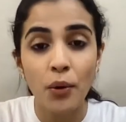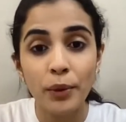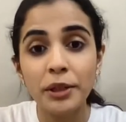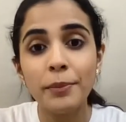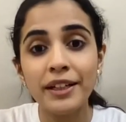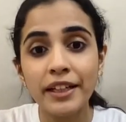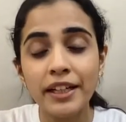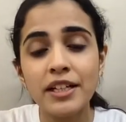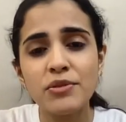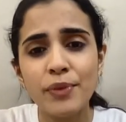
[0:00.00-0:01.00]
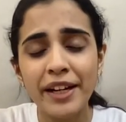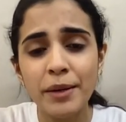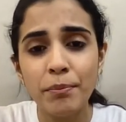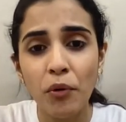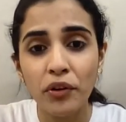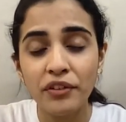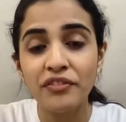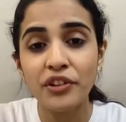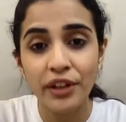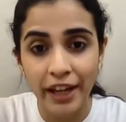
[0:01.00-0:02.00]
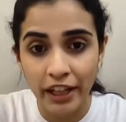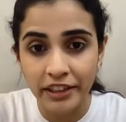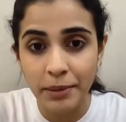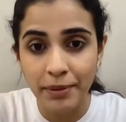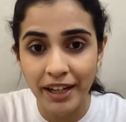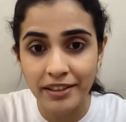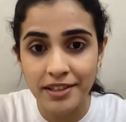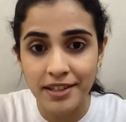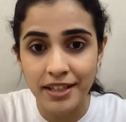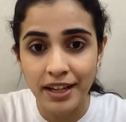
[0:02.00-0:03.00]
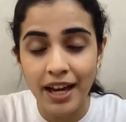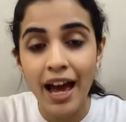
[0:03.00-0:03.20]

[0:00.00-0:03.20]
Vitamin D is very important for a healthy pregnancy